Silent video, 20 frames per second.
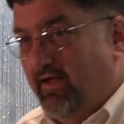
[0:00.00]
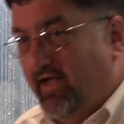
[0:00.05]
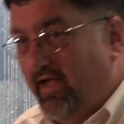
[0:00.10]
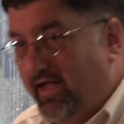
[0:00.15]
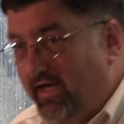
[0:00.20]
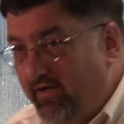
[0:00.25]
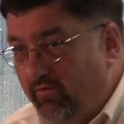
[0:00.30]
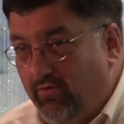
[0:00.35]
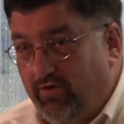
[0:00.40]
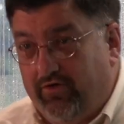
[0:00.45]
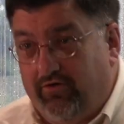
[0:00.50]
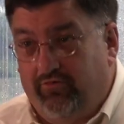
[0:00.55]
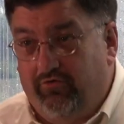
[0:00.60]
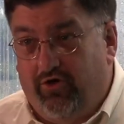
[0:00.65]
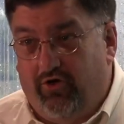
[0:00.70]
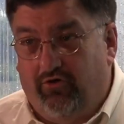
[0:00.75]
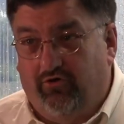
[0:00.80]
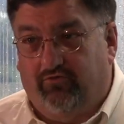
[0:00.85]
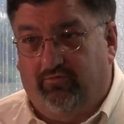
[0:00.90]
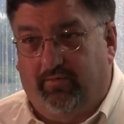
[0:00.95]
Anyone who
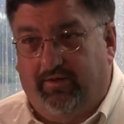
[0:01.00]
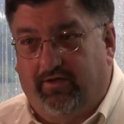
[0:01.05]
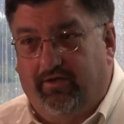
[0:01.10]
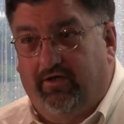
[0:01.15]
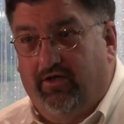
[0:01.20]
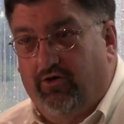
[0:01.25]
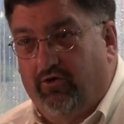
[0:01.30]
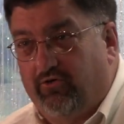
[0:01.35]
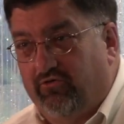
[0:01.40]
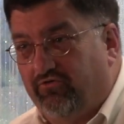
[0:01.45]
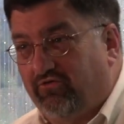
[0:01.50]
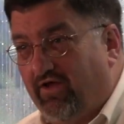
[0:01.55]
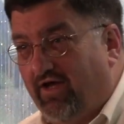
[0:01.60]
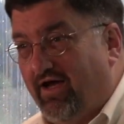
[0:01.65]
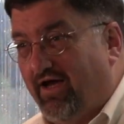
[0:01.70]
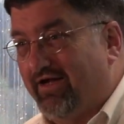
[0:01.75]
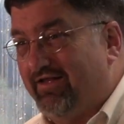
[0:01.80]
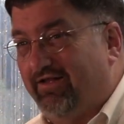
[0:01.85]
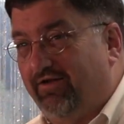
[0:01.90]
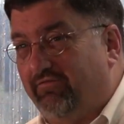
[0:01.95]
knows me knows
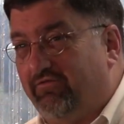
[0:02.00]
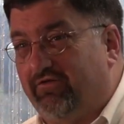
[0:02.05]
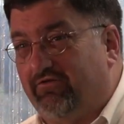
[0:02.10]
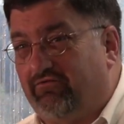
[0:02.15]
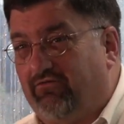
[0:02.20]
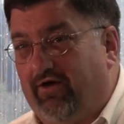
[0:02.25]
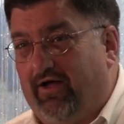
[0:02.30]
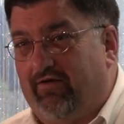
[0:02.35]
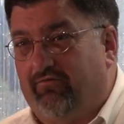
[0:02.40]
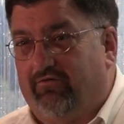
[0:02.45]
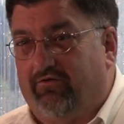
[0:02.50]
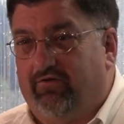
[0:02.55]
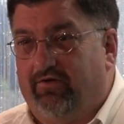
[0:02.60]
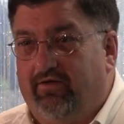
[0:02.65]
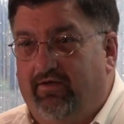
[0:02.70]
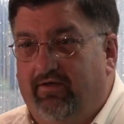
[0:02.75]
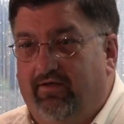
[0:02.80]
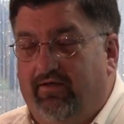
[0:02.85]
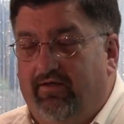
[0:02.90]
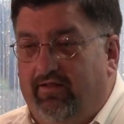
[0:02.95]
I love to travel.
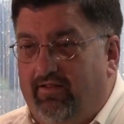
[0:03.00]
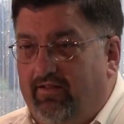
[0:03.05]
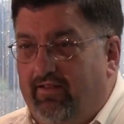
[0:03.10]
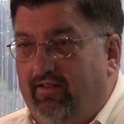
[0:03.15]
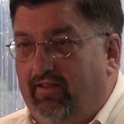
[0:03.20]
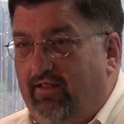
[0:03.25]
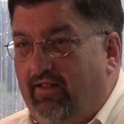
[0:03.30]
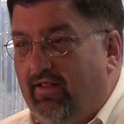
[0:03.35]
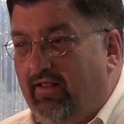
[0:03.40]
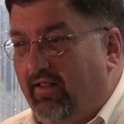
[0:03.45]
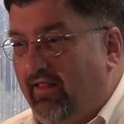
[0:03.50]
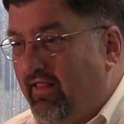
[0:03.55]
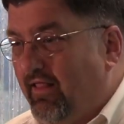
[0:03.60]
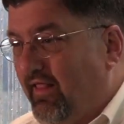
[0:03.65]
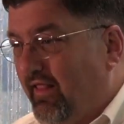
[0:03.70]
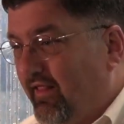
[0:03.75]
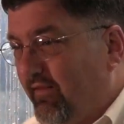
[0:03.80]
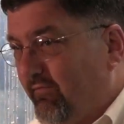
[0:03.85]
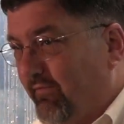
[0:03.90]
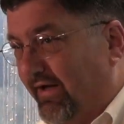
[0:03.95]

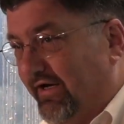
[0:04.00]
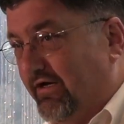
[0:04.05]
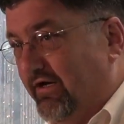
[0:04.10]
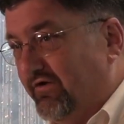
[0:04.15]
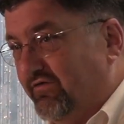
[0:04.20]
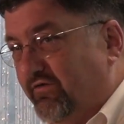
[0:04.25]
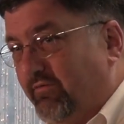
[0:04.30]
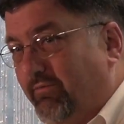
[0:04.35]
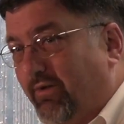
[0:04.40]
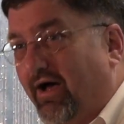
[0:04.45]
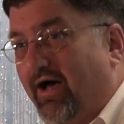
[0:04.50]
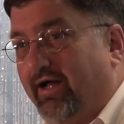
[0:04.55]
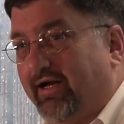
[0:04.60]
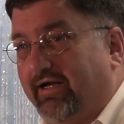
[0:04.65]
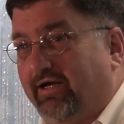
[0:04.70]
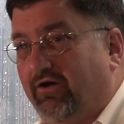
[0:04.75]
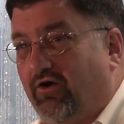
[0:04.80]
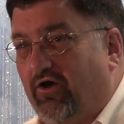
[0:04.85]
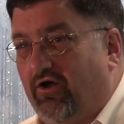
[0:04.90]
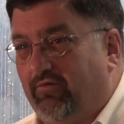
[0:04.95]
My cousin
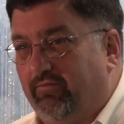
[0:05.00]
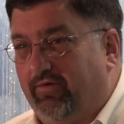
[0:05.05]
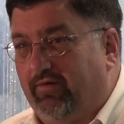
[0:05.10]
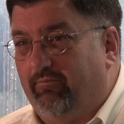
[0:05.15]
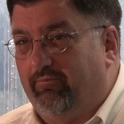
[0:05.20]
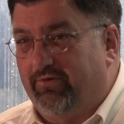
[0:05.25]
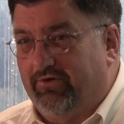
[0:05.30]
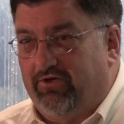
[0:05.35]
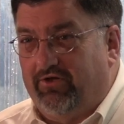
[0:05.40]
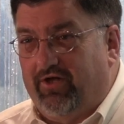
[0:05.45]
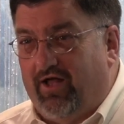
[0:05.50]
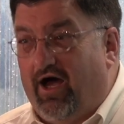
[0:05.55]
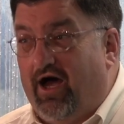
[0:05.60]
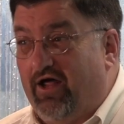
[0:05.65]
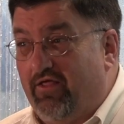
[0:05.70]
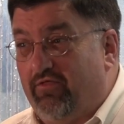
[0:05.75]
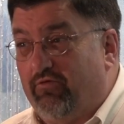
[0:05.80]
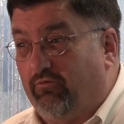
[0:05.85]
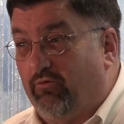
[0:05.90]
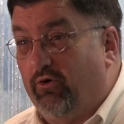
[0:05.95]
Bonnie called me Bill
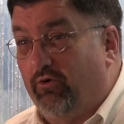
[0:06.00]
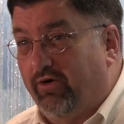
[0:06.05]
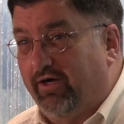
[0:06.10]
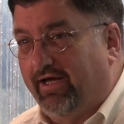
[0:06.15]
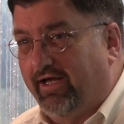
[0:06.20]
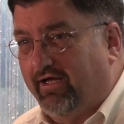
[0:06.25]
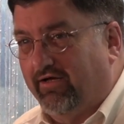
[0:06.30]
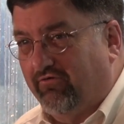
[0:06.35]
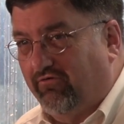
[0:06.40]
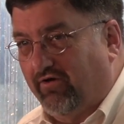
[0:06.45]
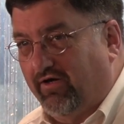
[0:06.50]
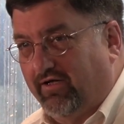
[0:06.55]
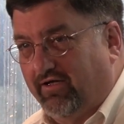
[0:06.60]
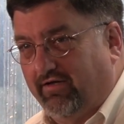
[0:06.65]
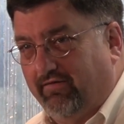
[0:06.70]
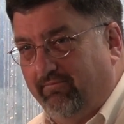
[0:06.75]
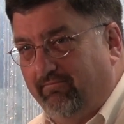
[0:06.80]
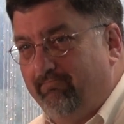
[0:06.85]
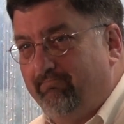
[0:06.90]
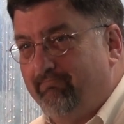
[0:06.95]
on the road again
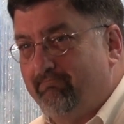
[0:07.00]
Grella.